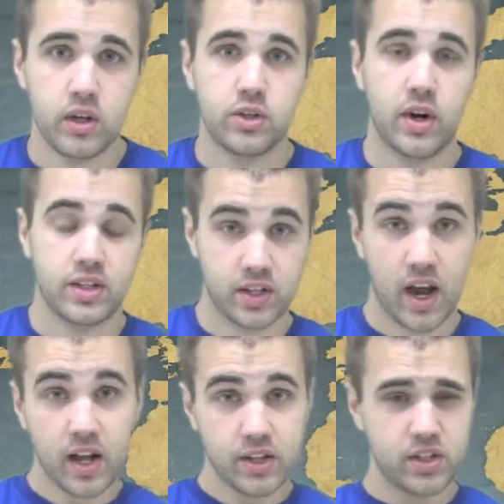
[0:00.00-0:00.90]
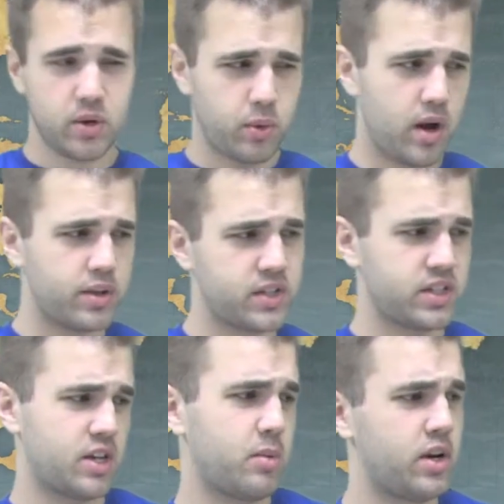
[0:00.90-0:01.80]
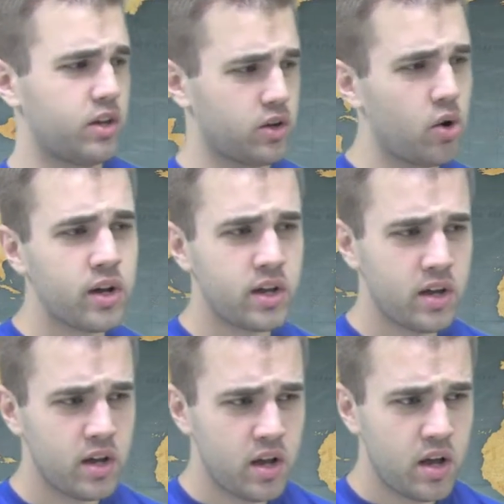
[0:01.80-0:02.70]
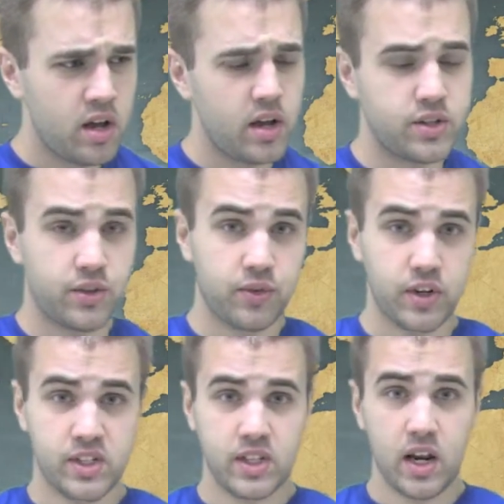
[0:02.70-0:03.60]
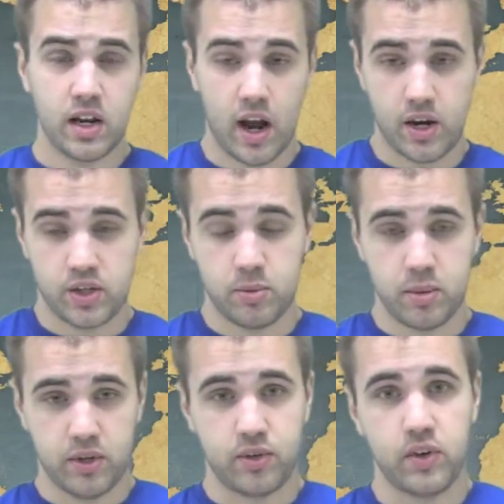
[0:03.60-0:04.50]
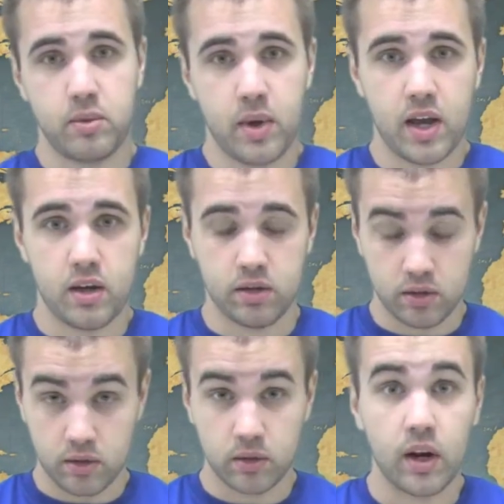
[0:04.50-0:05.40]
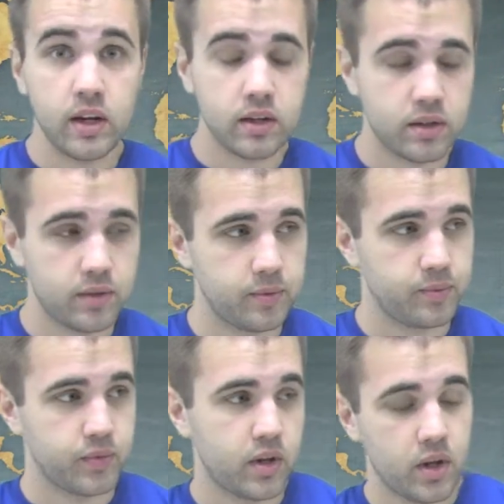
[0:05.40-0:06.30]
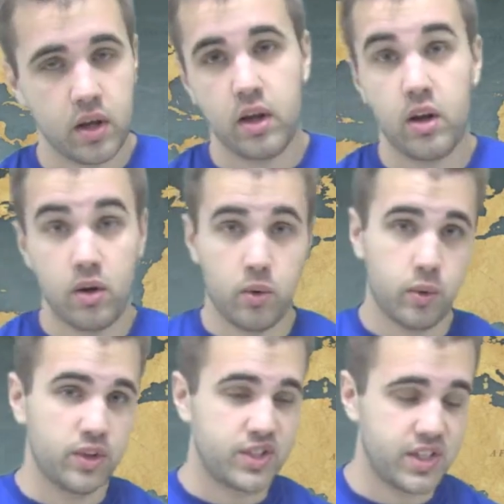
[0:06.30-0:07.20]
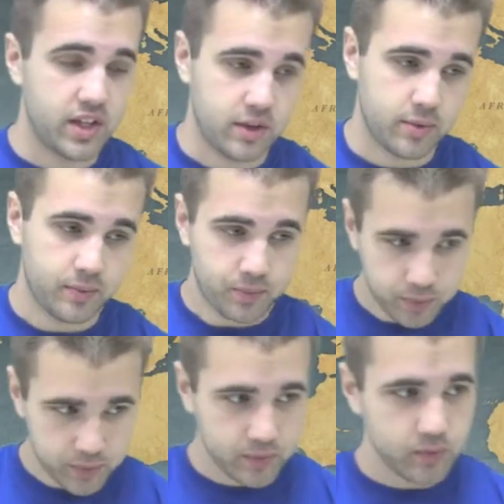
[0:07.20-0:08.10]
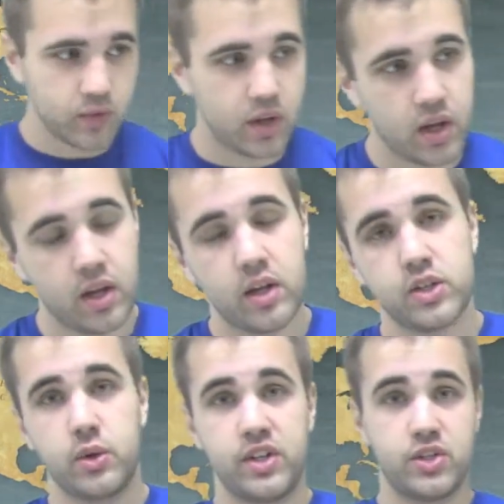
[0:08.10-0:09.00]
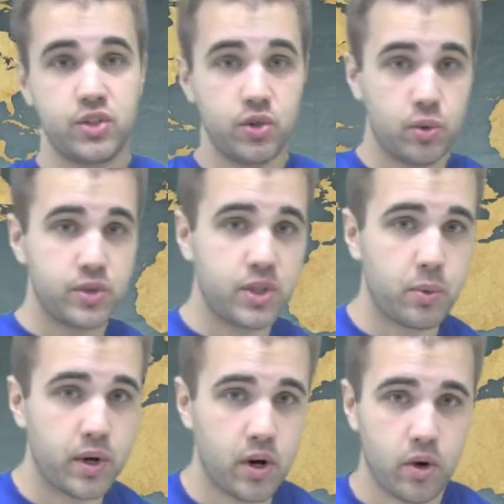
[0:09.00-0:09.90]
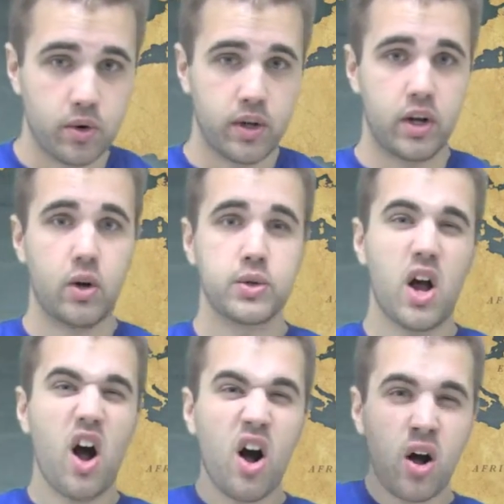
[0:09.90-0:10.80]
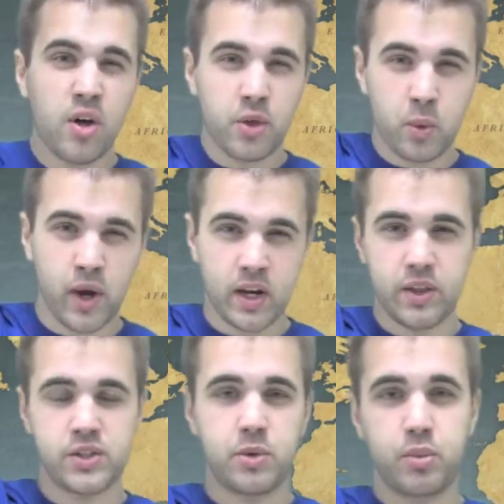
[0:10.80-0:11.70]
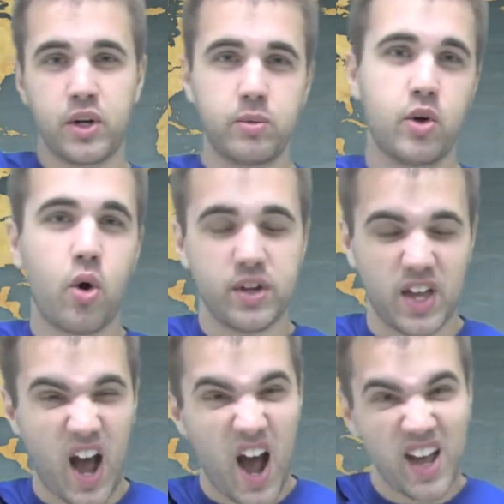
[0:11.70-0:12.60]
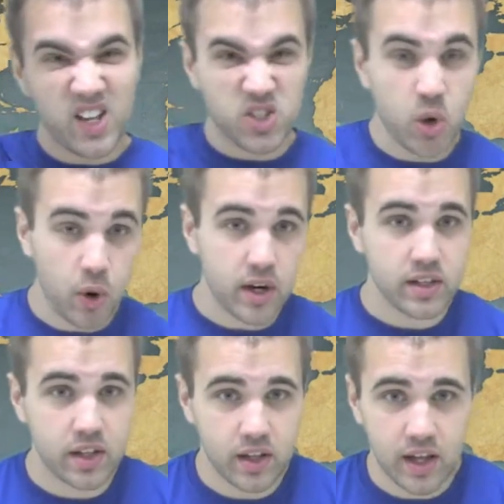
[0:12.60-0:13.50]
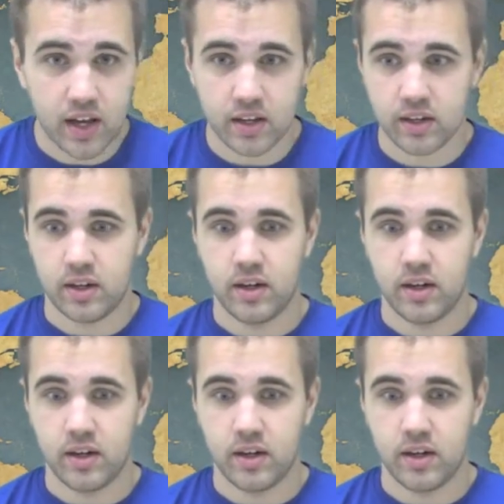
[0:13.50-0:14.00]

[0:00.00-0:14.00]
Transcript: Dred Scott said, well, since I'm in Illinois, it's a free state. I should be a free man, right? We'll see. So he sues the widow, and it goes all the way to the Supreme Court, the highest court in the land.